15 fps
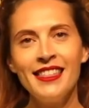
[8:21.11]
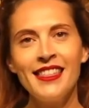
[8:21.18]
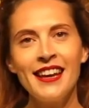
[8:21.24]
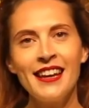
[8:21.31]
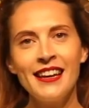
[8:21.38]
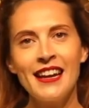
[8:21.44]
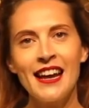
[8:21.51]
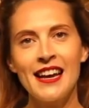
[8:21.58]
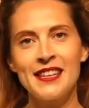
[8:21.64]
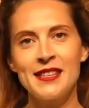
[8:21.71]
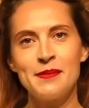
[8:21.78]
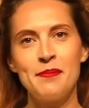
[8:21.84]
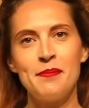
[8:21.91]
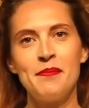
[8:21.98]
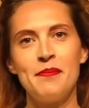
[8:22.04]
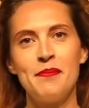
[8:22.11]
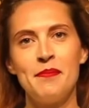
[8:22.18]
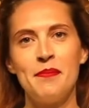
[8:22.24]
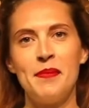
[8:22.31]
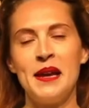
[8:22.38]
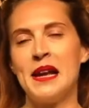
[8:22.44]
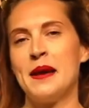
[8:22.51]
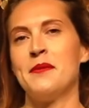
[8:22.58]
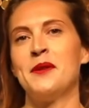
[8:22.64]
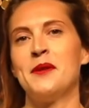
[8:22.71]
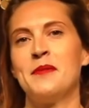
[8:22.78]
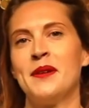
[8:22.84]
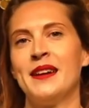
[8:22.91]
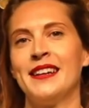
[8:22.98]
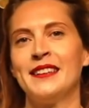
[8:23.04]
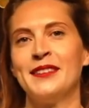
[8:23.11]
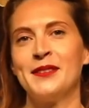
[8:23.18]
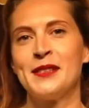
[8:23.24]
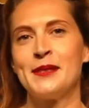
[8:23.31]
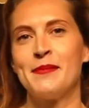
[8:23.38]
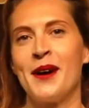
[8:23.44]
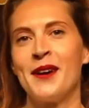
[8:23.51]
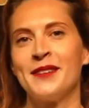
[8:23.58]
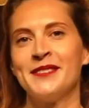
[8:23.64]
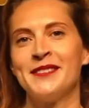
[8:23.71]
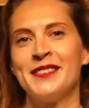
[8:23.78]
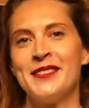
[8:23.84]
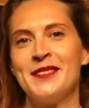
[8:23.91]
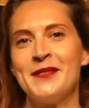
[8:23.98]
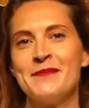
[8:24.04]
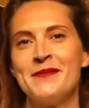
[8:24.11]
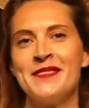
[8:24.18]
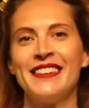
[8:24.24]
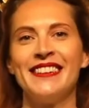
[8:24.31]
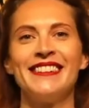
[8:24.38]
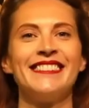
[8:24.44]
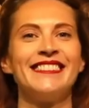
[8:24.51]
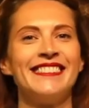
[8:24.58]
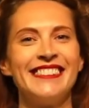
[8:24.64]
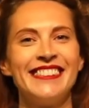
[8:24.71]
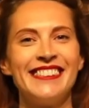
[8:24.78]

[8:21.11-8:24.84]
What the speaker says: that it has been able to bring a little sparkle to your morning.